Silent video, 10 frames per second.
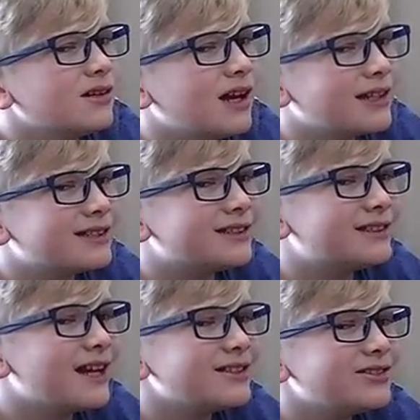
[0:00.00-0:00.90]
it
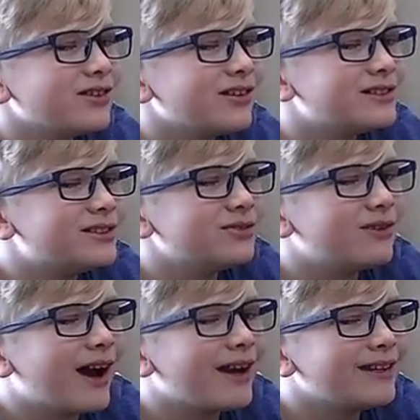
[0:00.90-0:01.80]
doesn't really do
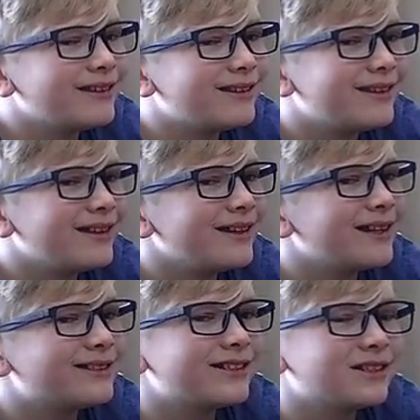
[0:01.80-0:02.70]
anything.
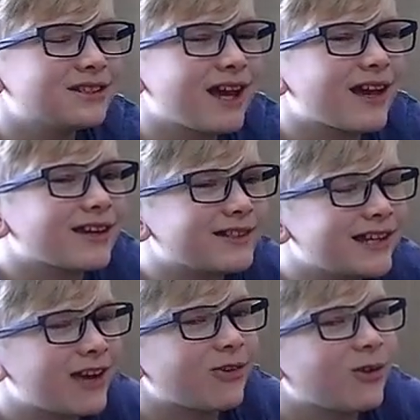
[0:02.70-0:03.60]
It's just like a
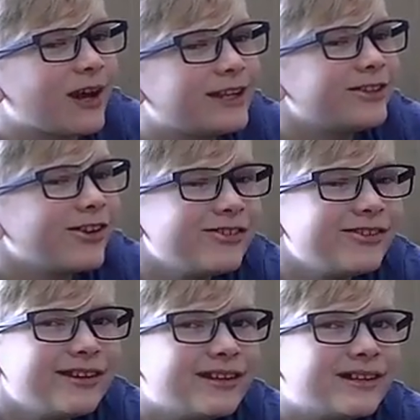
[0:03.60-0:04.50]

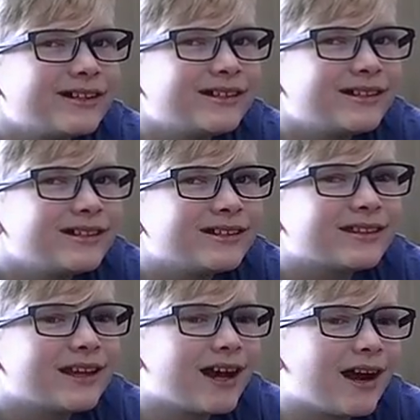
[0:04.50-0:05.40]
decoration.
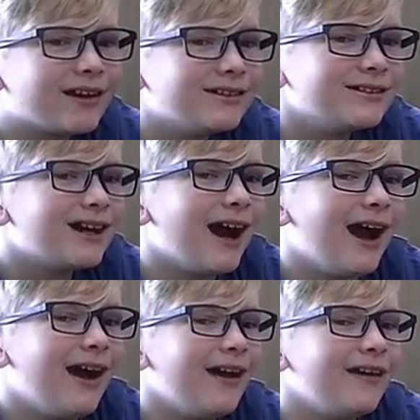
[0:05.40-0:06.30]

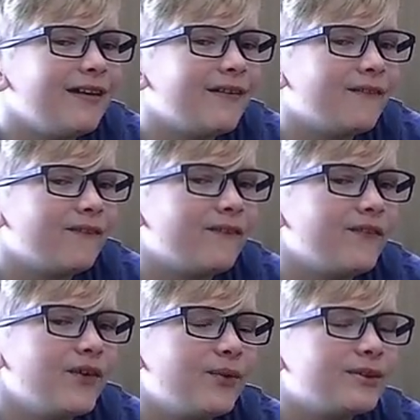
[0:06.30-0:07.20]

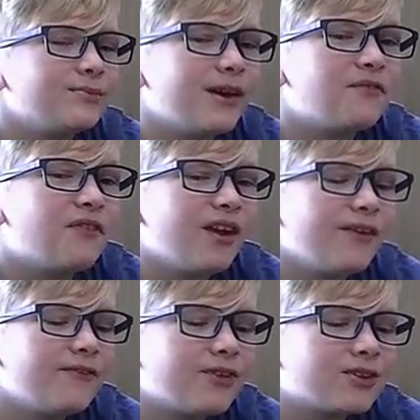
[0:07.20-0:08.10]
It was my very
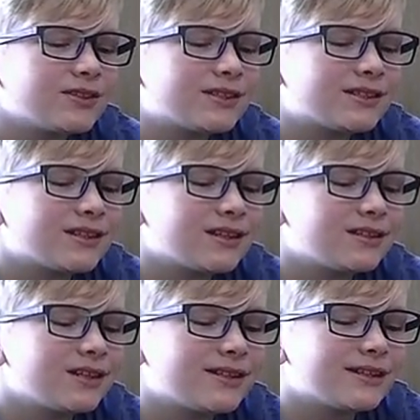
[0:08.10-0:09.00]
first
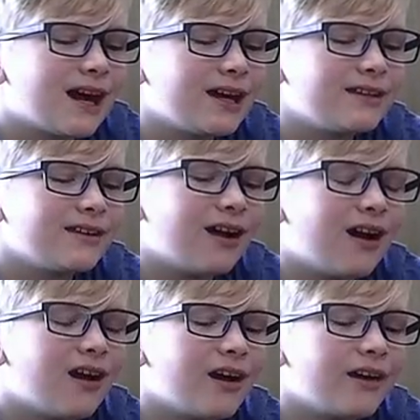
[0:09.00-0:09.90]
design
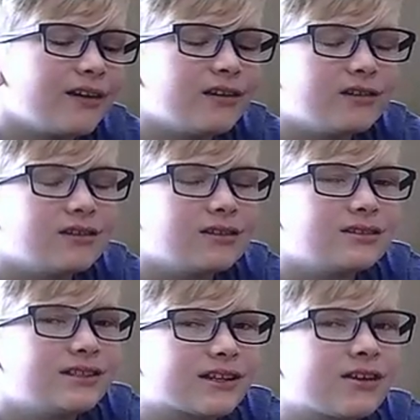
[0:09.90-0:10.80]
on
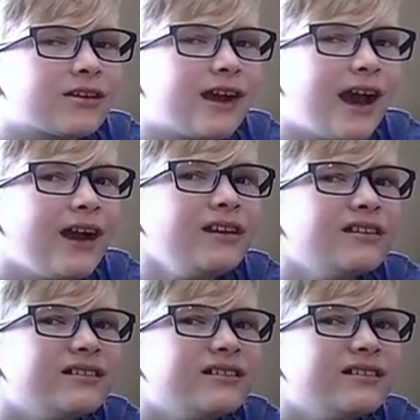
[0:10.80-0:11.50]
Tinkercad.